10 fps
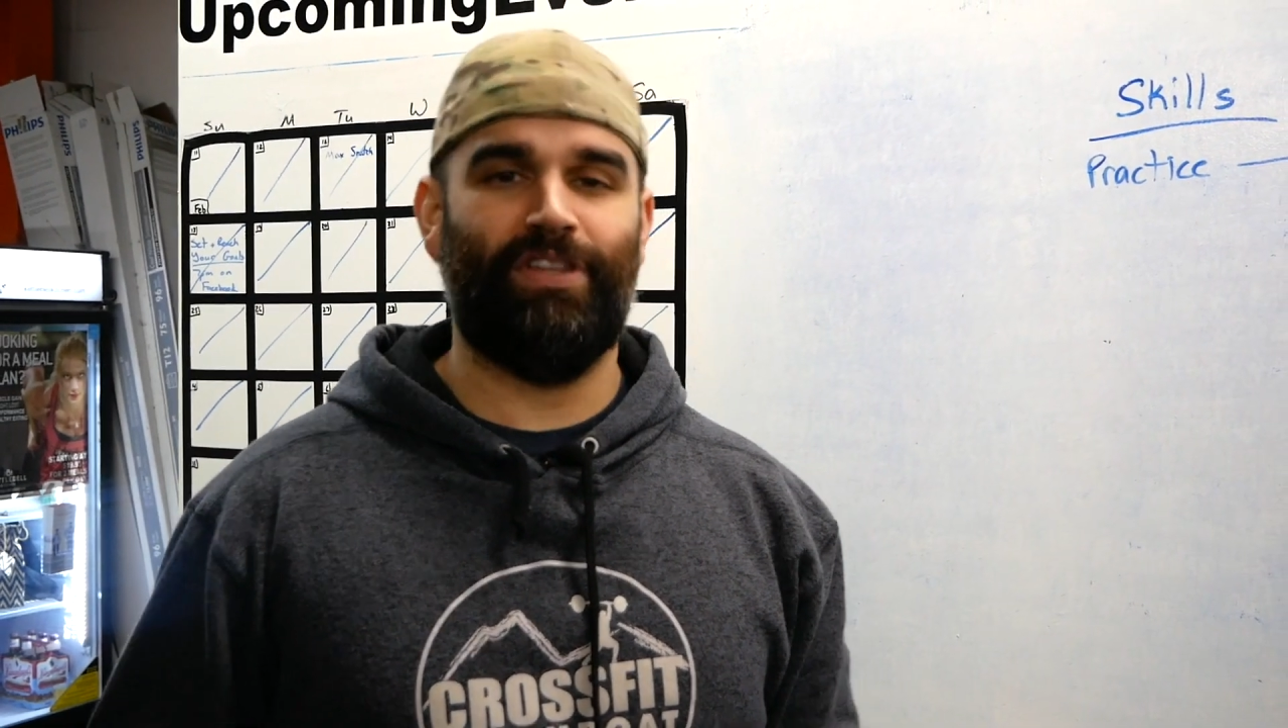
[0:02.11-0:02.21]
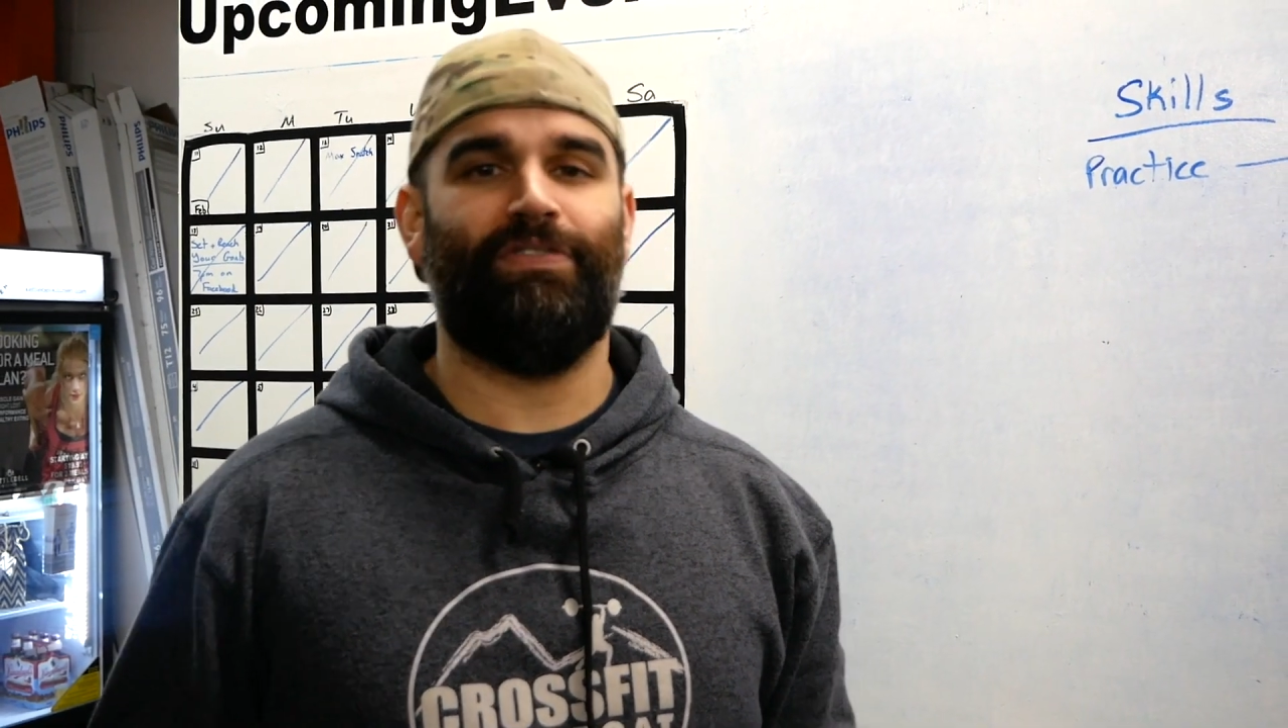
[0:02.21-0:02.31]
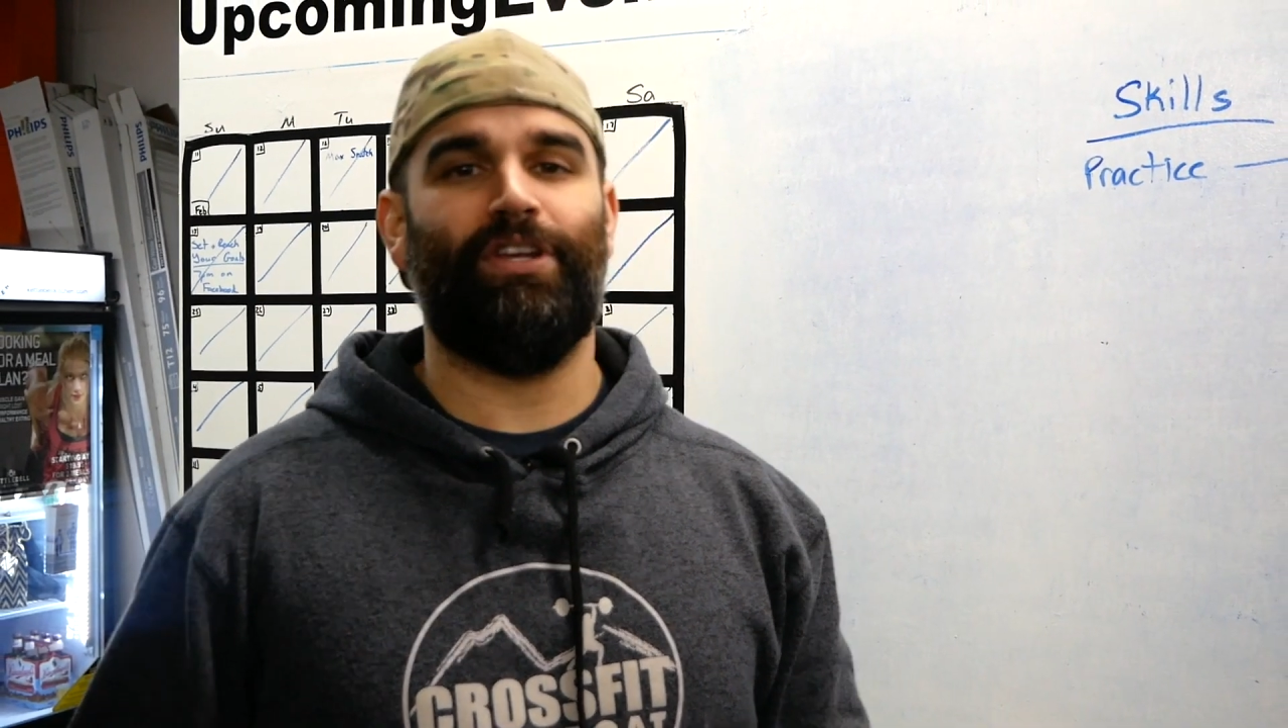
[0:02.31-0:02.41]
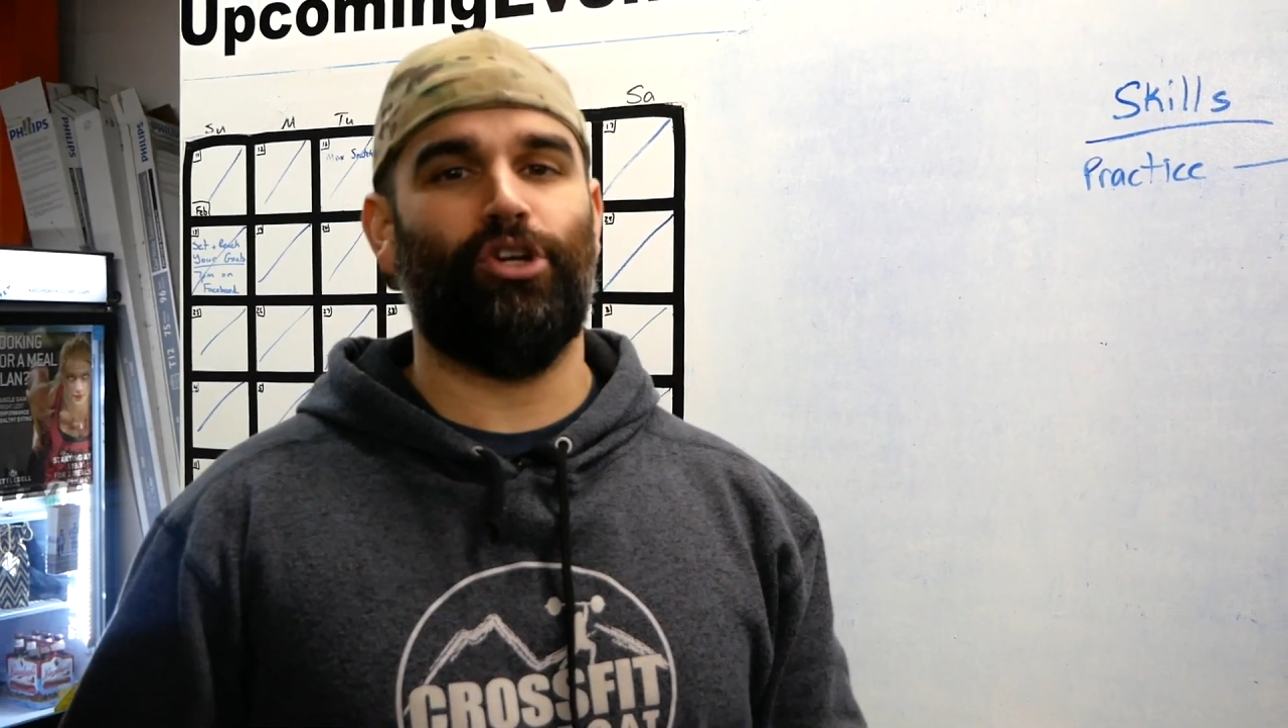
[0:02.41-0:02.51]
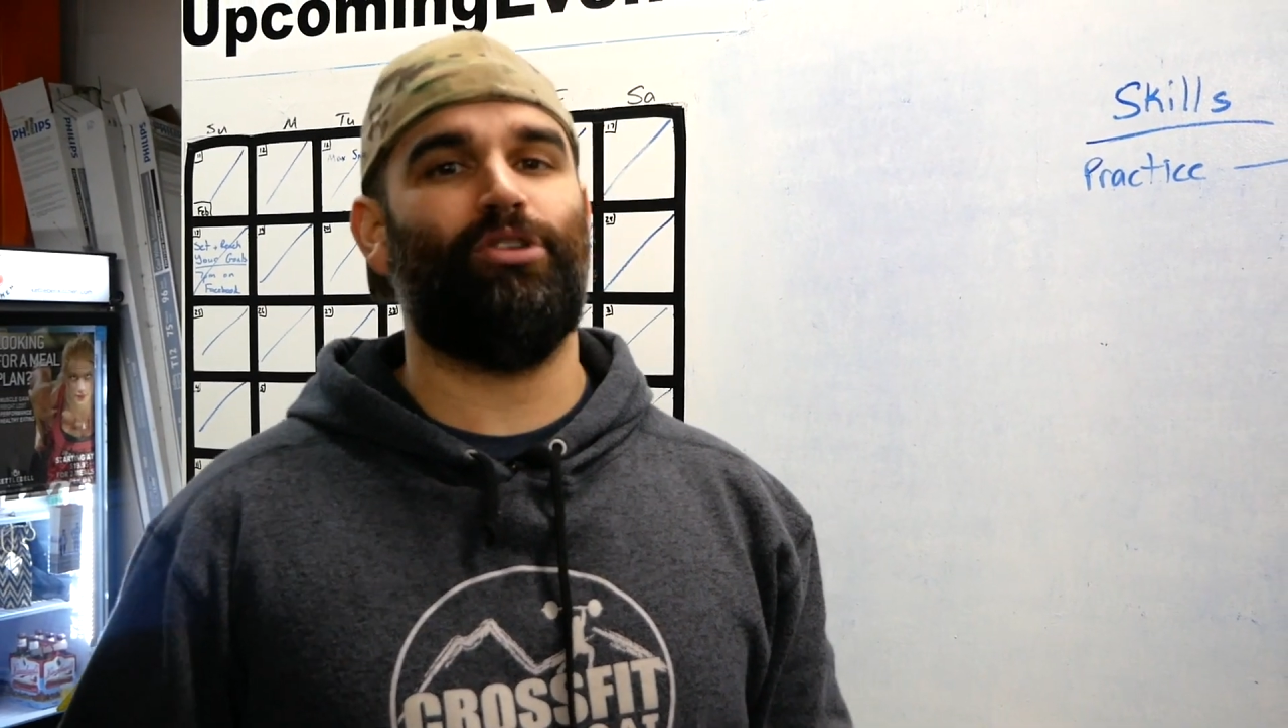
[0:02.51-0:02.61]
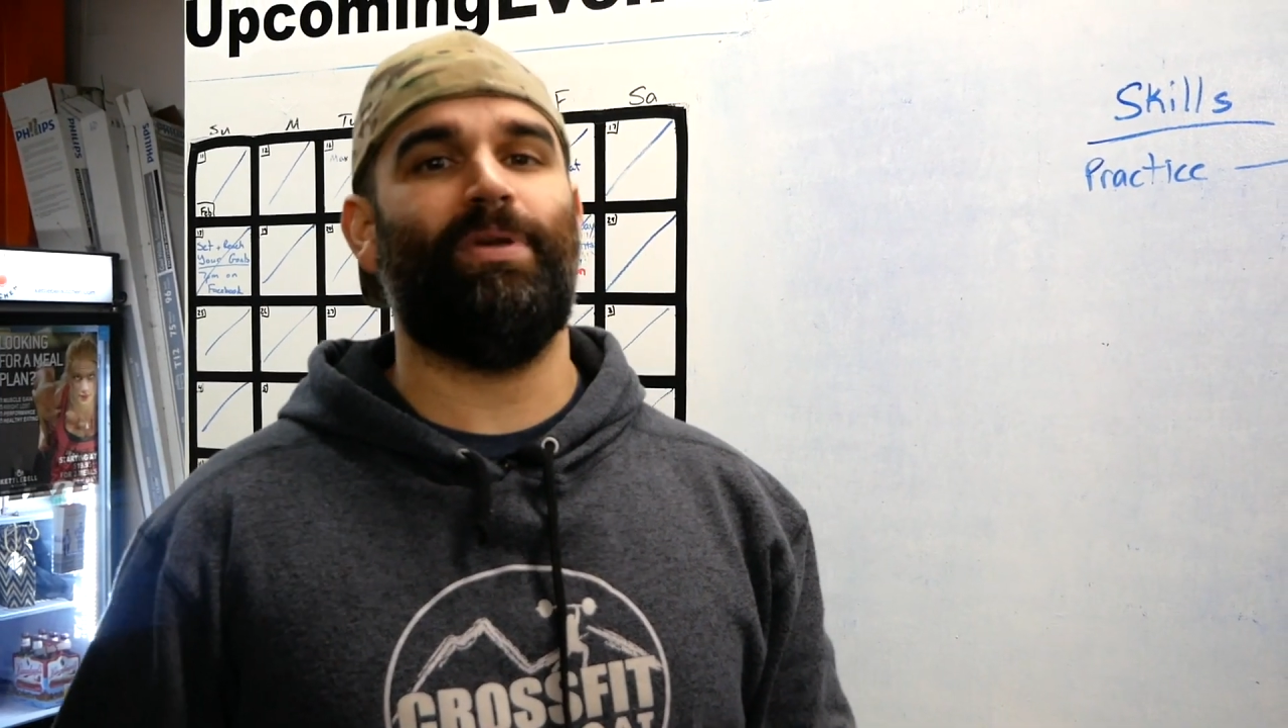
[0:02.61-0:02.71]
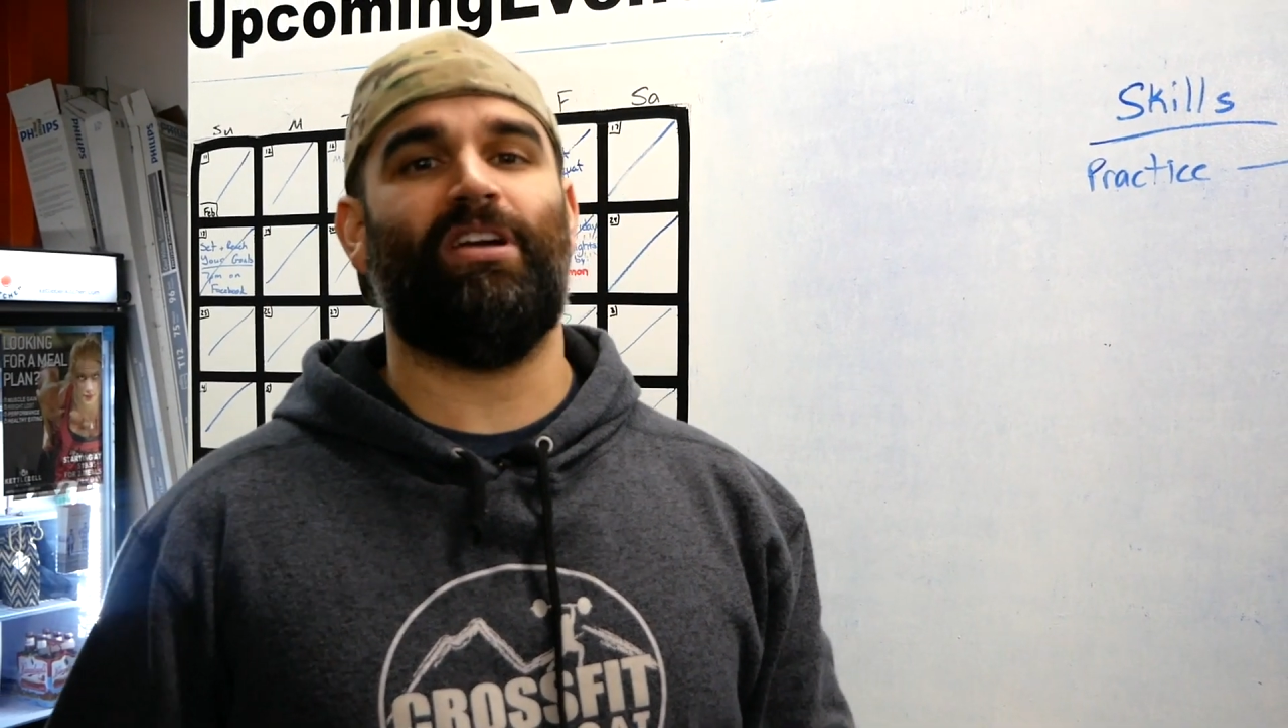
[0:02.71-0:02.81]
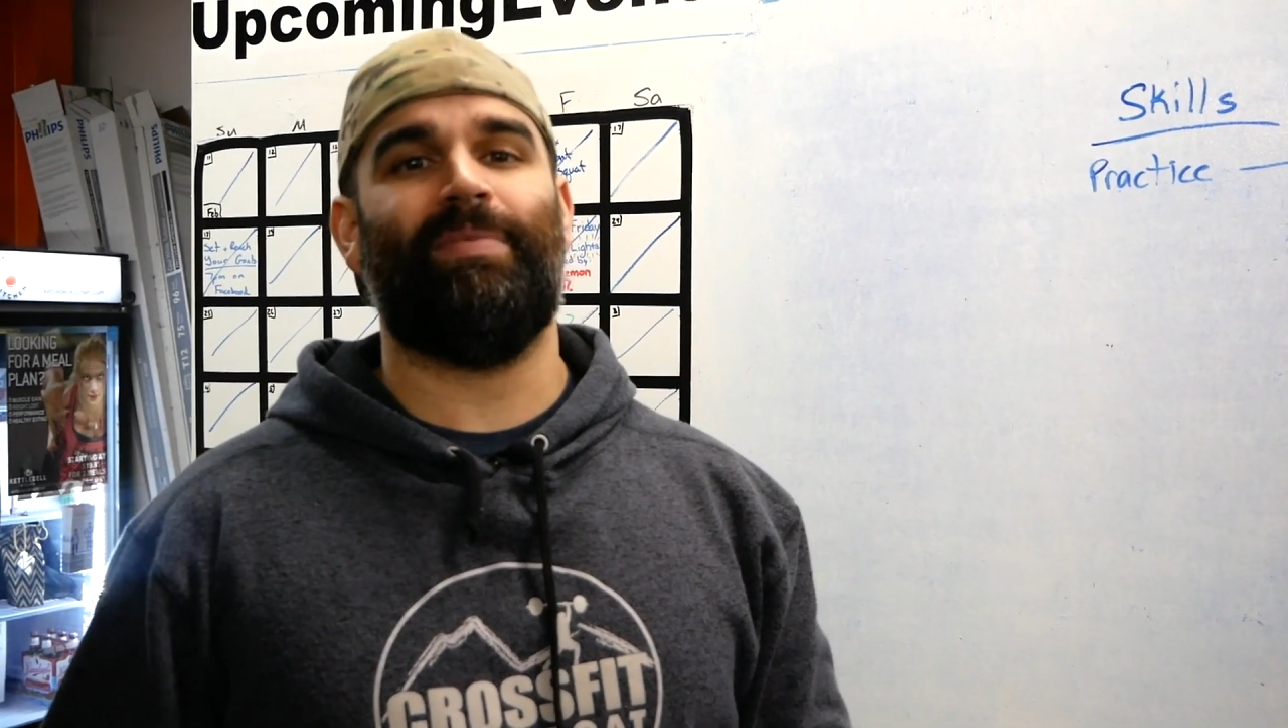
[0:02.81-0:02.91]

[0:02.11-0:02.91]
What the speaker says: This video should be